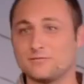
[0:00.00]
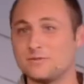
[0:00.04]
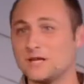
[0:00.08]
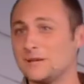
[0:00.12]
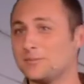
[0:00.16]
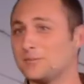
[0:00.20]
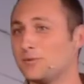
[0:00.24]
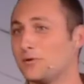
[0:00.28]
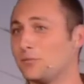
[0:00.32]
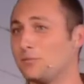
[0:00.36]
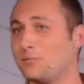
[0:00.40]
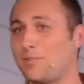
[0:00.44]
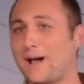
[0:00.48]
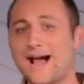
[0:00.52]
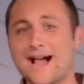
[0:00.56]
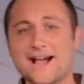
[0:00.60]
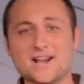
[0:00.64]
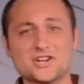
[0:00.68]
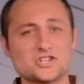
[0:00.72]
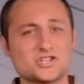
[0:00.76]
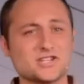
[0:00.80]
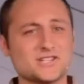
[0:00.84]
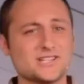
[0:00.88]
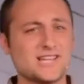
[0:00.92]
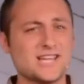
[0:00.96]
people
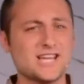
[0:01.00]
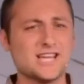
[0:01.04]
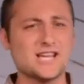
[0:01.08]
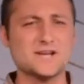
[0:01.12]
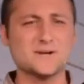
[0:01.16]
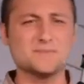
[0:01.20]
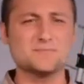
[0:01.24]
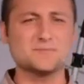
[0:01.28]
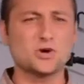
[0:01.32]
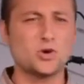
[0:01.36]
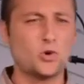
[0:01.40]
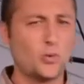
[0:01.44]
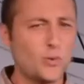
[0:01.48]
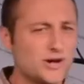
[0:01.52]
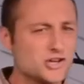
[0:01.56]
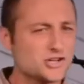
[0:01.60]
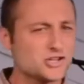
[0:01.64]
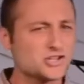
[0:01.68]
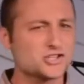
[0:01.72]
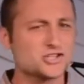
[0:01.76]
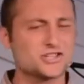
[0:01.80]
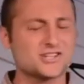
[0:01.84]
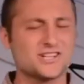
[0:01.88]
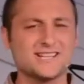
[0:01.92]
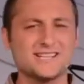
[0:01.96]
bashing him,
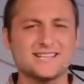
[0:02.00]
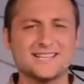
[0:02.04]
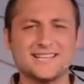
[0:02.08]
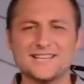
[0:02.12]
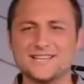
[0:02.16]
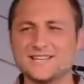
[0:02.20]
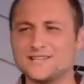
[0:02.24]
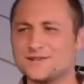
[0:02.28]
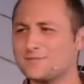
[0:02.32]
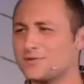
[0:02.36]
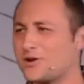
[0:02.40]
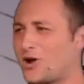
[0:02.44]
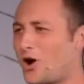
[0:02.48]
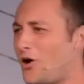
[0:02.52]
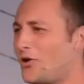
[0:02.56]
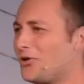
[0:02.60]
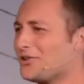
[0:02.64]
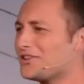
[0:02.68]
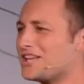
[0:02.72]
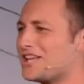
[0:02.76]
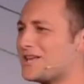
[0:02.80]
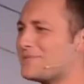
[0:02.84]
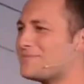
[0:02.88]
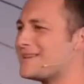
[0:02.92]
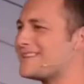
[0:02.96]
questioning him,
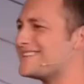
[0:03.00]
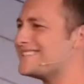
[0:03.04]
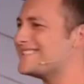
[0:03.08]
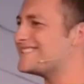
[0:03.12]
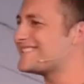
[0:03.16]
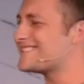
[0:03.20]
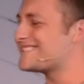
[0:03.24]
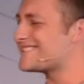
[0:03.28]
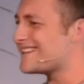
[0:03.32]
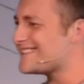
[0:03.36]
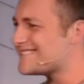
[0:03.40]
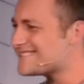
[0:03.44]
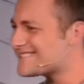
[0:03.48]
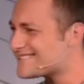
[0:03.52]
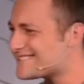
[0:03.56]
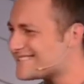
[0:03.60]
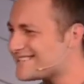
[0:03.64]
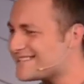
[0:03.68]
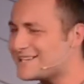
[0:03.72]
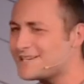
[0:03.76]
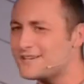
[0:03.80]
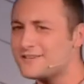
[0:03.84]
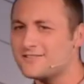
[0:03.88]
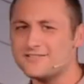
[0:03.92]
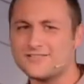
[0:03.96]
calling him
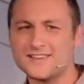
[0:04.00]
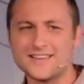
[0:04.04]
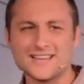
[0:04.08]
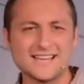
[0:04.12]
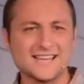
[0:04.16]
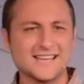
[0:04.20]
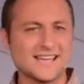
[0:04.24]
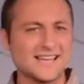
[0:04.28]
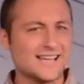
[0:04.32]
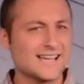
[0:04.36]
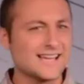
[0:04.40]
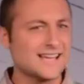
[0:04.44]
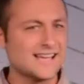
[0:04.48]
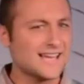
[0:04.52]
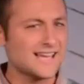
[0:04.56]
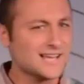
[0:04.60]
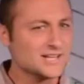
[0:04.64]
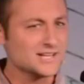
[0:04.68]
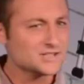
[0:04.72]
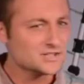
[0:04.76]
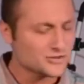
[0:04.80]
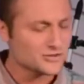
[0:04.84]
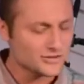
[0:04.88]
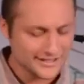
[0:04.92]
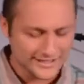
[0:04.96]
insensitive,
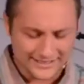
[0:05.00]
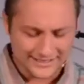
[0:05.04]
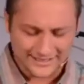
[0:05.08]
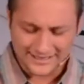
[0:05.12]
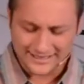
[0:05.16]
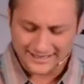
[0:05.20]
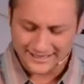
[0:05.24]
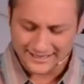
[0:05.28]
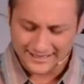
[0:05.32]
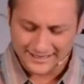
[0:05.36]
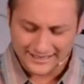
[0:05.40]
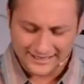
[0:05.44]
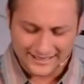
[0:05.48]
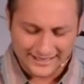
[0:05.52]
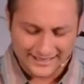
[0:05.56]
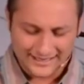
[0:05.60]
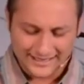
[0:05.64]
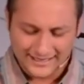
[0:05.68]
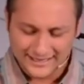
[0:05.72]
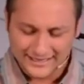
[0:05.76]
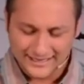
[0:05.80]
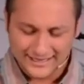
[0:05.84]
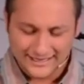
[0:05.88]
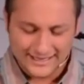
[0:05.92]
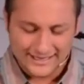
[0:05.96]
hatred.
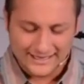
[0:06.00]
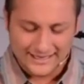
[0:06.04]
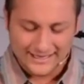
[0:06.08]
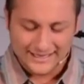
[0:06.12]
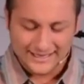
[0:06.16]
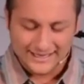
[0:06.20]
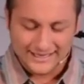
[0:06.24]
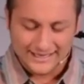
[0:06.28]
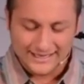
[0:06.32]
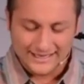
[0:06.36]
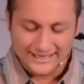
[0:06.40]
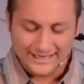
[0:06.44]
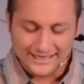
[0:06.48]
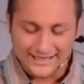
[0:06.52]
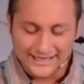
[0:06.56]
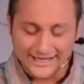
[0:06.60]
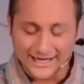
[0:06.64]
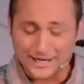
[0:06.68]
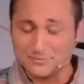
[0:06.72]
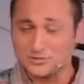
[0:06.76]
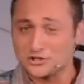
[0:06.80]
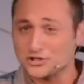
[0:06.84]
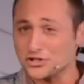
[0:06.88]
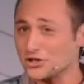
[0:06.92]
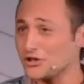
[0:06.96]

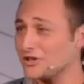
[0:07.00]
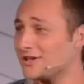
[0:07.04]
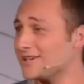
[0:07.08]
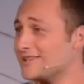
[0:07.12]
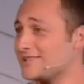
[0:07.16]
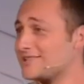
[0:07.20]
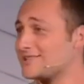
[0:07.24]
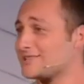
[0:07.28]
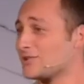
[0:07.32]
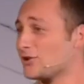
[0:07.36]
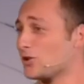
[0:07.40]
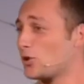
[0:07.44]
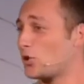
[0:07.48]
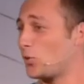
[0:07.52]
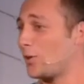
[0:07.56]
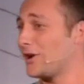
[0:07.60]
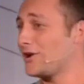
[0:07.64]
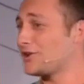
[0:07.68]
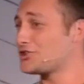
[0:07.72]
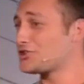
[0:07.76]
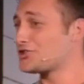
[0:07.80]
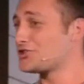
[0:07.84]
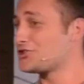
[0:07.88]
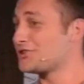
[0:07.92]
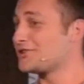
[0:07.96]
I'm sure he's still
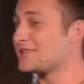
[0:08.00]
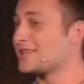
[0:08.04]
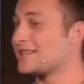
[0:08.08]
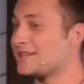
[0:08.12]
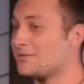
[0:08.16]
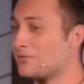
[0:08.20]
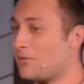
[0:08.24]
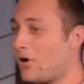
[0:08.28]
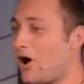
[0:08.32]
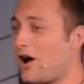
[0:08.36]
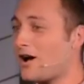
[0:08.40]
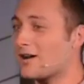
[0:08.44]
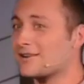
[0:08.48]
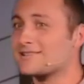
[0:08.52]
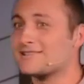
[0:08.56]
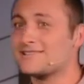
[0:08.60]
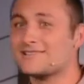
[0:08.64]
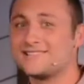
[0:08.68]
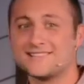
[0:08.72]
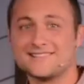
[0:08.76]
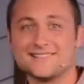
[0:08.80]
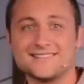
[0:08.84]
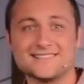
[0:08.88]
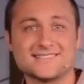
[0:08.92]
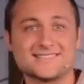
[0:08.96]
questioned and mocked
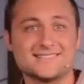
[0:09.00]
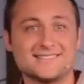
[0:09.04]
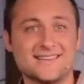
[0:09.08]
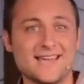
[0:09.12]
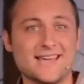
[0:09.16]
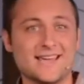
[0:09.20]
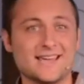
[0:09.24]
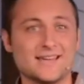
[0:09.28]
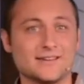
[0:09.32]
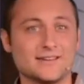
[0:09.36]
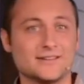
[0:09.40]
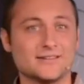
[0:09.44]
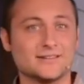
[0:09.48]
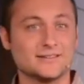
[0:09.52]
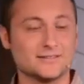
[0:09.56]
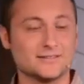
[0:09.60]
to this day.